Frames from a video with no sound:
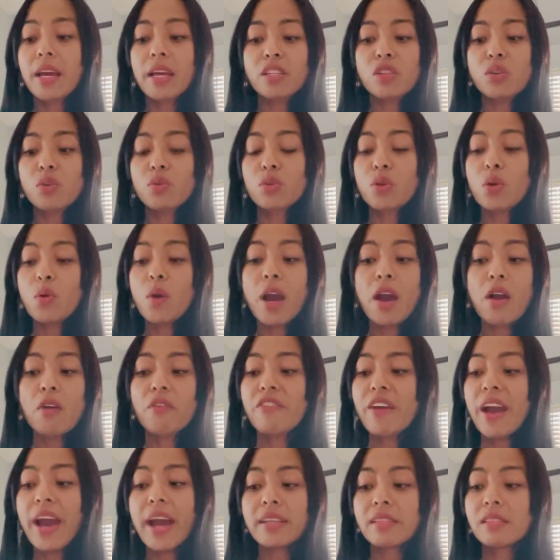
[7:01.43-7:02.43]
don't know how
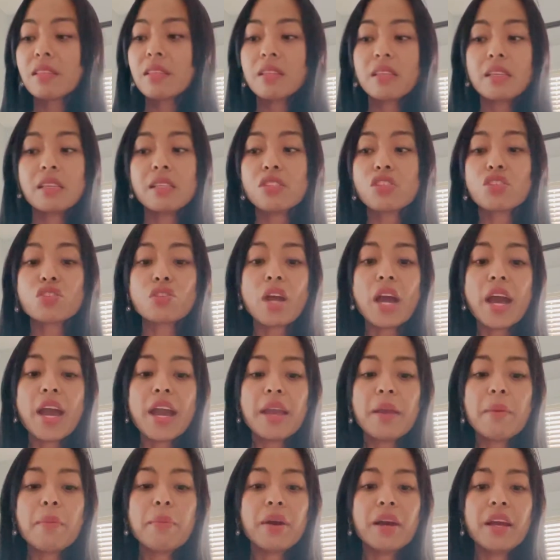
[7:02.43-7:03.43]
fast these
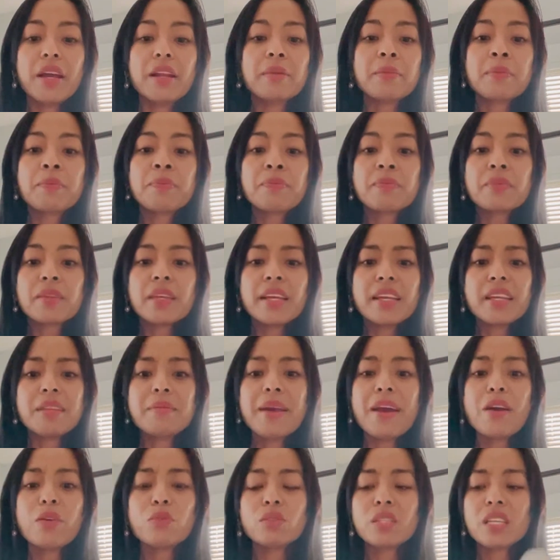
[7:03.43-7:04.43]
dry, but I can
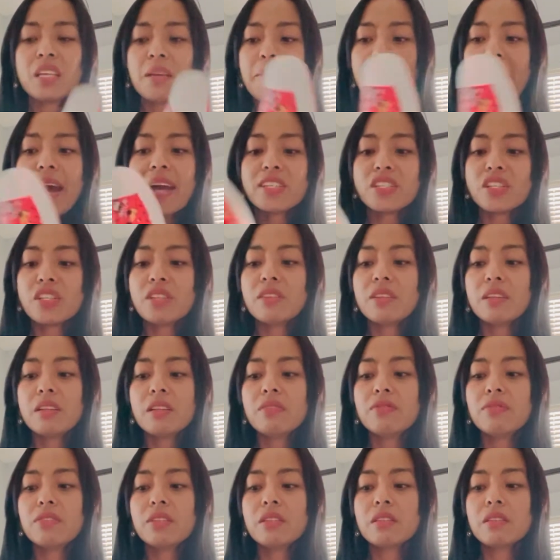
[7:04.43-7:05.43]
only imagine that
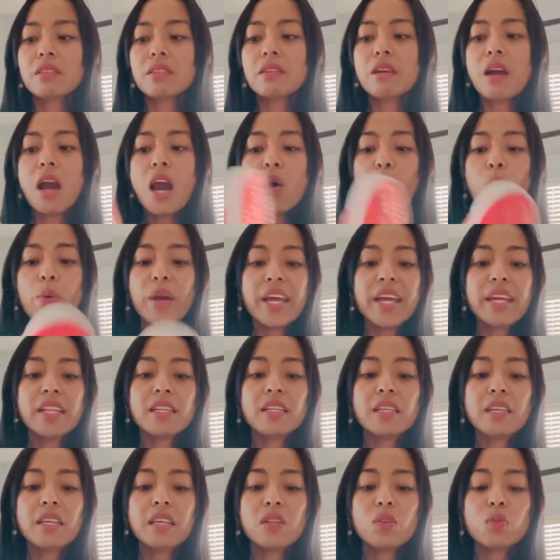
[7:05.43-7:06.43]
if it got
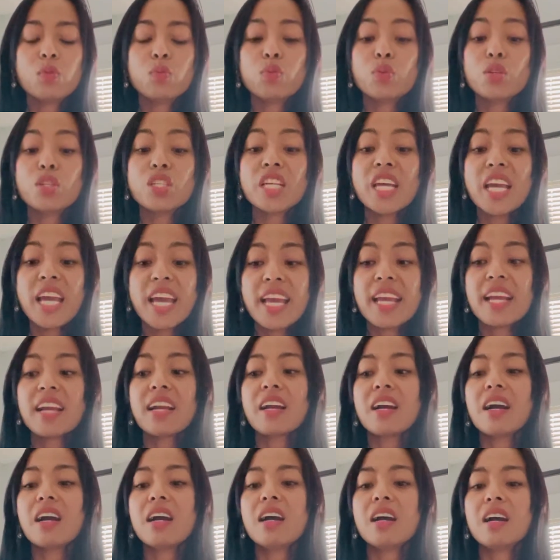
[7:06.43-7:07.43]
wet, it would take
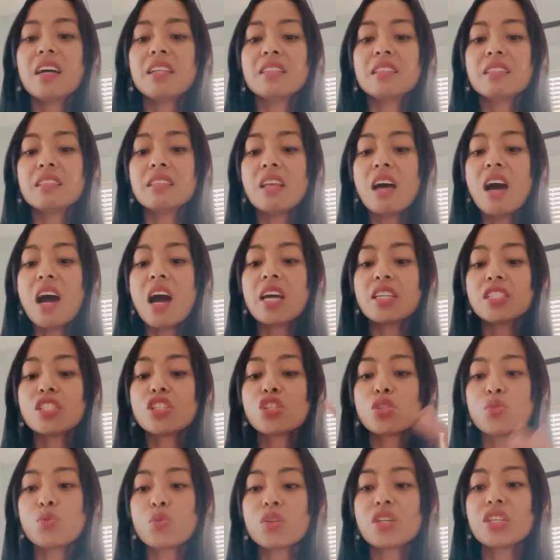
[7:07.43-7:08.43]
a lot
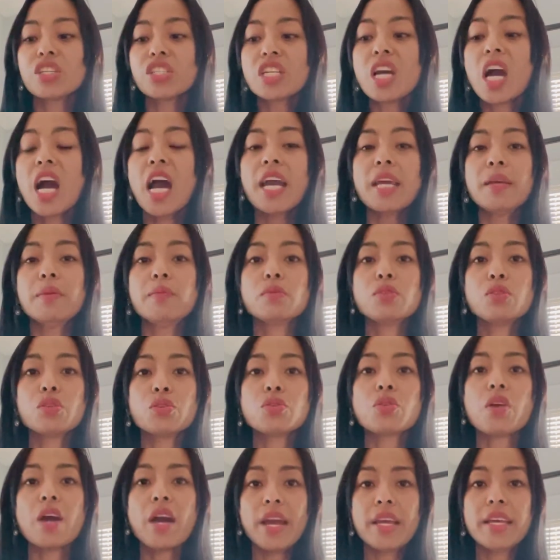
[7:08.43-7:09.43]
shorter time to
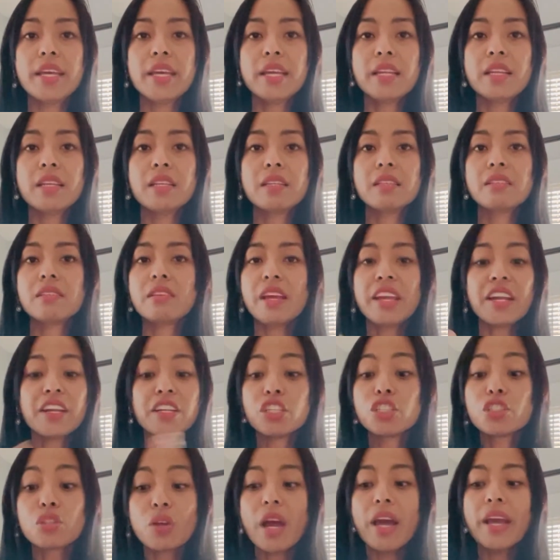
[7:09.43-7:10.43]
dry it,
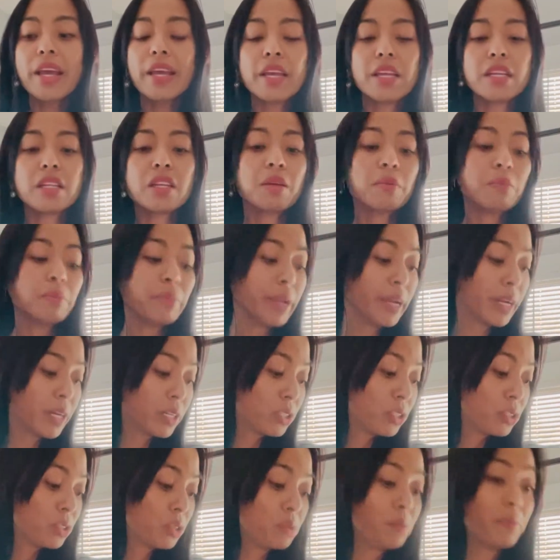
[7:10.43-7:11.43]
air dry it,
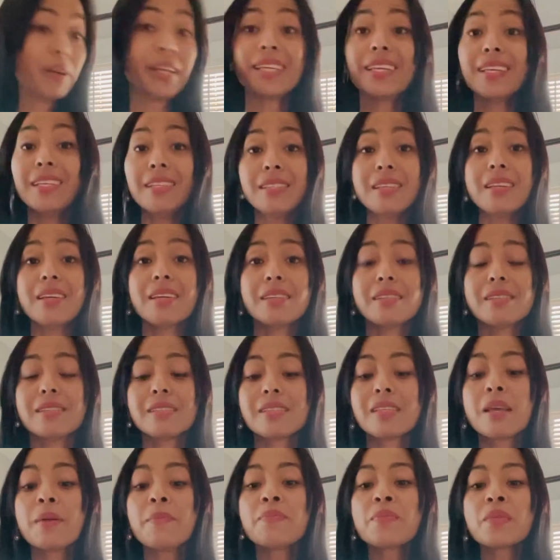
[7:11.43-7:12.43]
compared to my
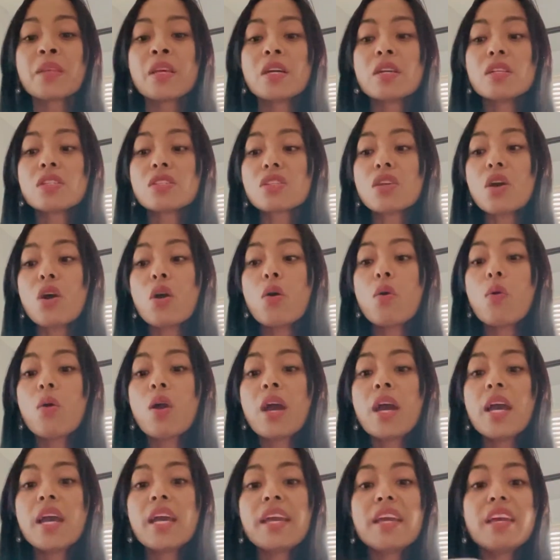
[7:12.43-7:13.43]
Kiziks. So
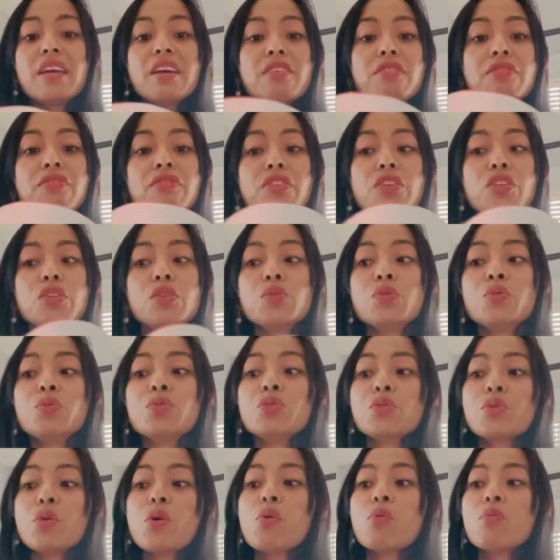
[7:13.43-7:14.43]
if you
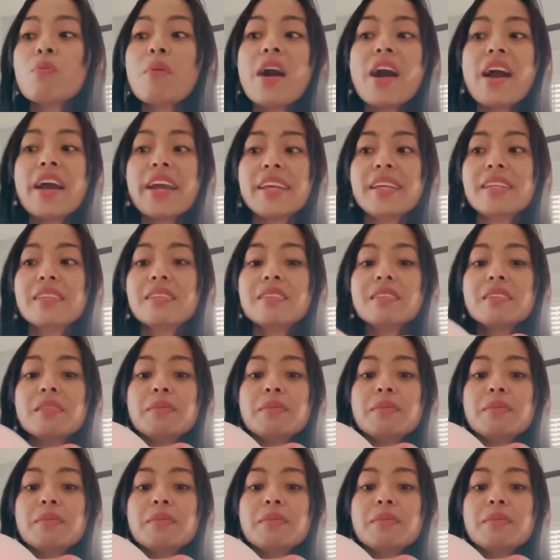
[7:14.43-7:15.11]
don't mind